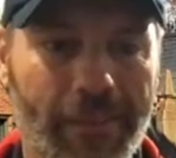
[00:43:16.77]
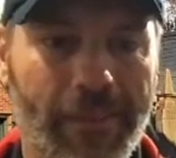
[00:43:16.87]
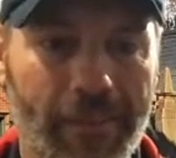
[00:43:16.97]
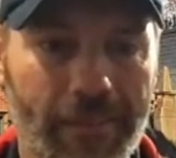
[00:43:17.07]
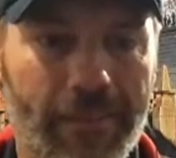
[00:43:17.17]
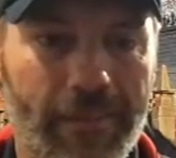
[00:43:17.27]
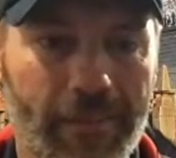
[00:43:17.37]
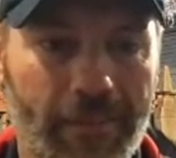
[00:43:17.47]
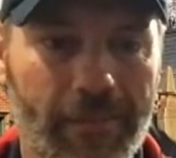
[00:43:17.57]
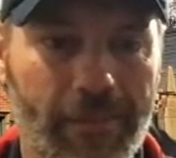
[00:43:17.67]
To think
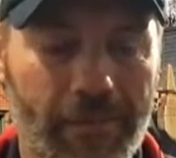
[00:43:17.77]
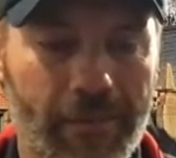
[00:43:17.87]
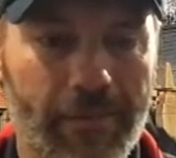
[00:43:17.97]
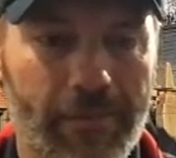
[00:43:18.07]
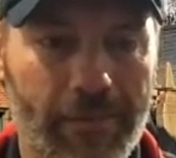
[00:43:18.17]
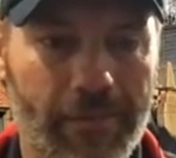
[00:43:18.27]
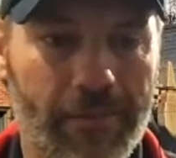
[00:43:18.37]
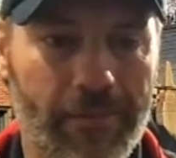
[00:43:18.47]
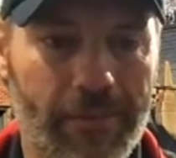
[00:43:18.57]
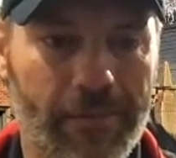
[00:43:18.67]
about all the things that have
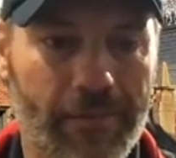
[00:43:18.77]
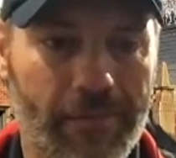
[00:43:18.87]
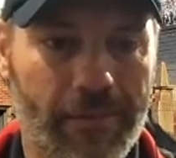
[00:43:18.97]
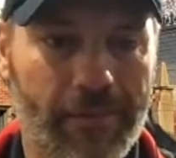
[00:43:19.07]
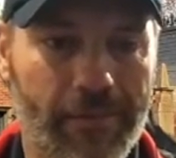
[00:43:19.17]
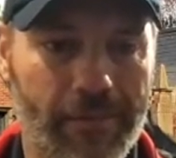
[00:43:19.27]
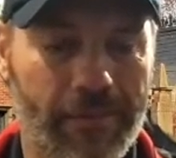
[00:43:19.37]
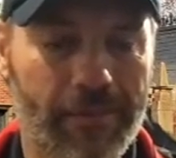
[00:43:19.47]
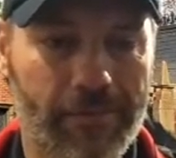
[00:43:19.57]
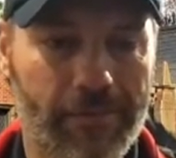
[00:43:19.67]
spawned from
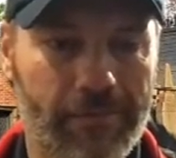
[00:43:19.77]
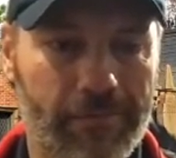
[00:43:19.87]
one